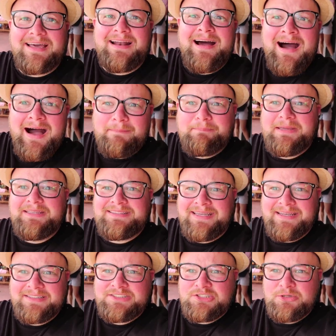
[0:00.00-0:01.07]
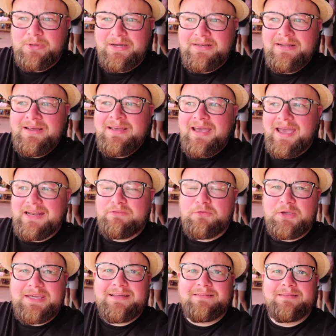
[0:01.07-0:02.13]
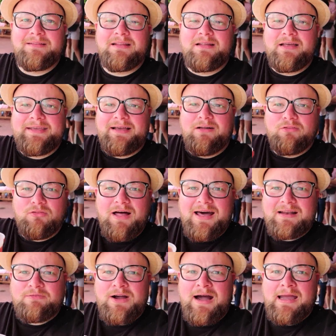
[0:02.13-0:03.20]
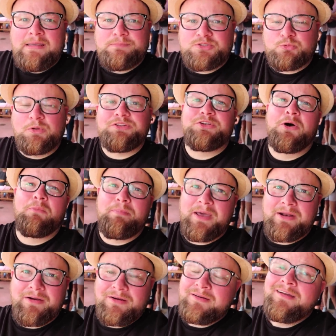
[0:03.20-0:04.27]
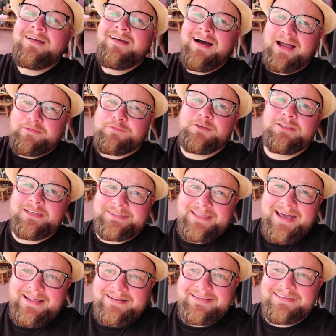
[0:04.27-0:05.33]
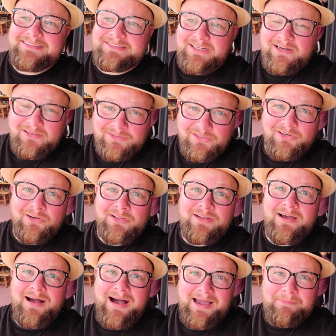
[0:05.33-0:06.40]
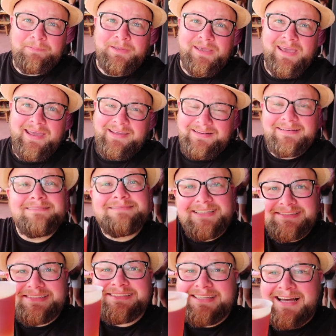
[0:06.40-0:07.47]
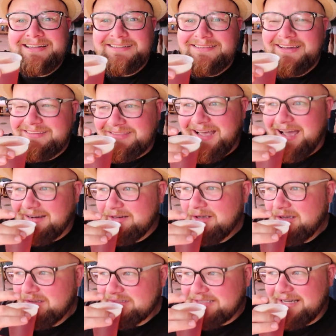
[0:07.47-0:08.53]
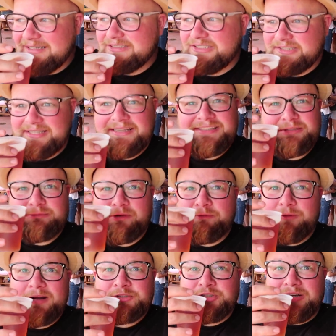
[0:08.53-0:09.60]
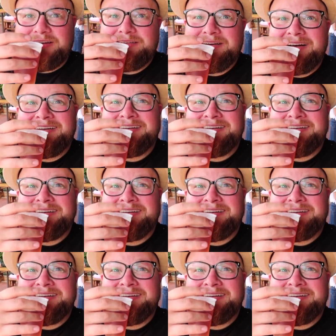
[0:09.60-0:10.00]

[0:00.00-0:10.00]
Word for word: that hoppy taste to it, and if you get like a lot of hypes with no bitter, I feel like that is a good I P A, and this is kind of like that. Kind of just nice and refreshing.